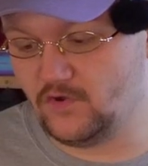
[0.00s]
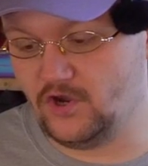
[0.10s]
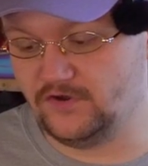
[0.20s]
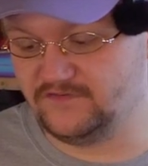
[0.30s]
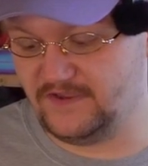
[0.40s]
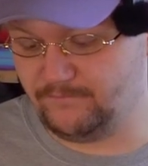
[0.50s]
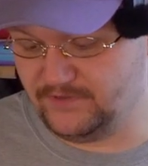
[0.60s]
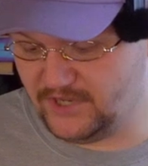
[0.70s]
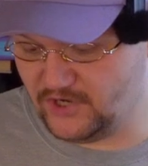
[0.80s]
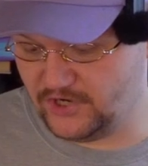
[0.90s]
cards like
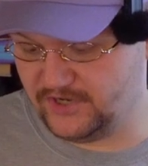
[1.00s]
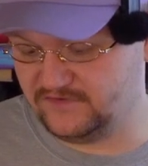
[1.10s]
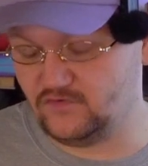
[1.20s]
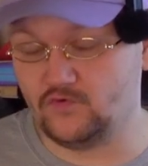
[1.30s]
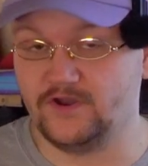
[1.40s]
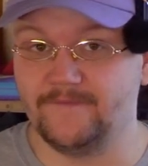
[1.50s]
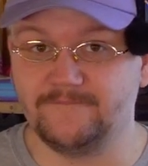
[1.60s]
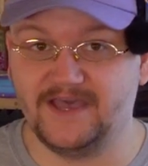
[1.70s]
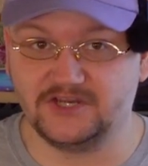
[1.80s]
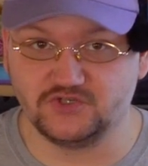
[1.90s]
Blood Artist or
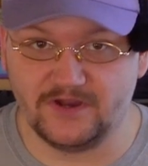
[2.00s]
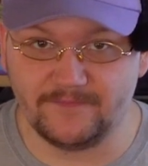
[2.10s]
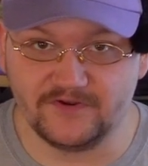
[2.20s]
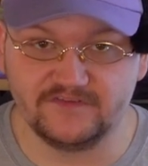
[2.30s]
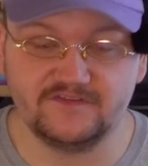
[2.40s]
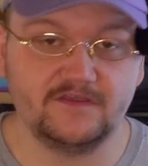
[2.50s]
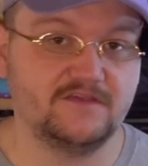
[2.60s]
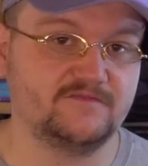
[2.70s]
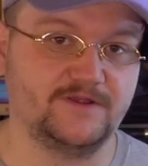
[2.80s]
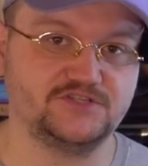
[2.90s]
Impact Tremors,
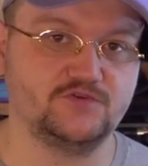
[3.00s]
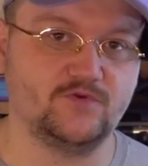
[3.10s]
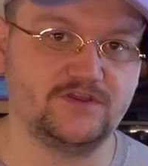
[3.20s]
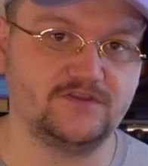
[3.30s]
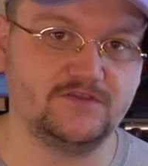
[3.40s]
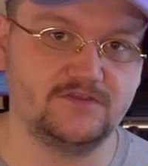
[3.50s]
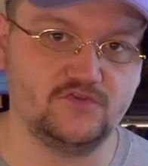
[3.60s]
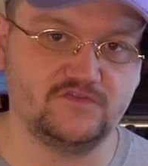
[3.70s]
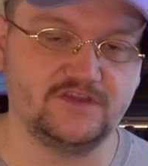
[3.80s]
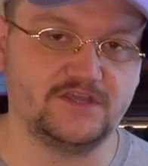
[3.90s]
especially when
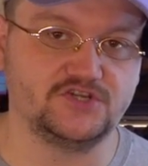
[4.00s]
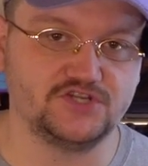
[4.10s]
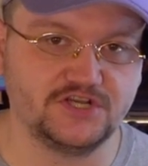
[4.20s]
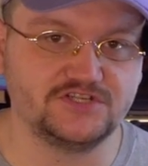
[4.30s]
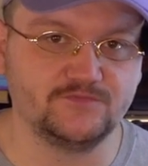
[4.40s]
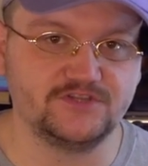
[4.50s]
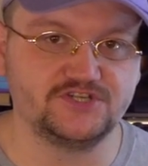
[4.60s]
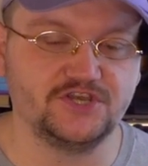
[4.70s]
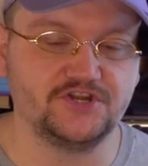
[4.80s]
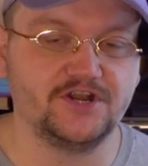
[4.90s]
used in conjunction with
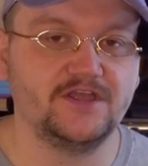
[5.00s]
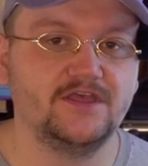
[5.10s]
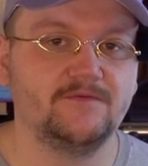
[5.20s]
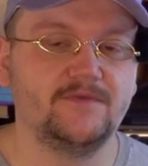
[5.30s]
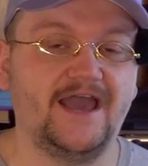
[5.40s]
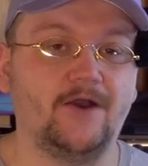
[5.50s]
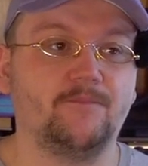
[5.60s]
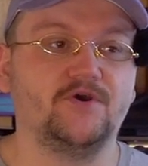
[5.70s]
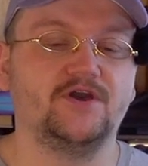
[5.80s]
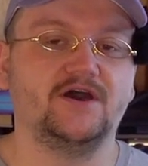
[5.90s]
each other,
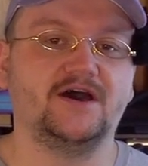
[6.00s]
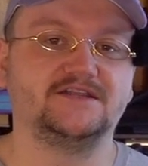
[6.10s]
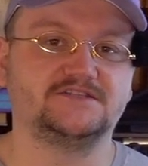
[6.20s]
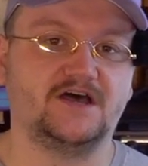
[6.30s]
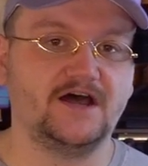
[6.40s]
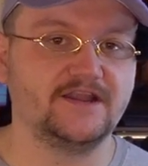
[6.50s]
output a ton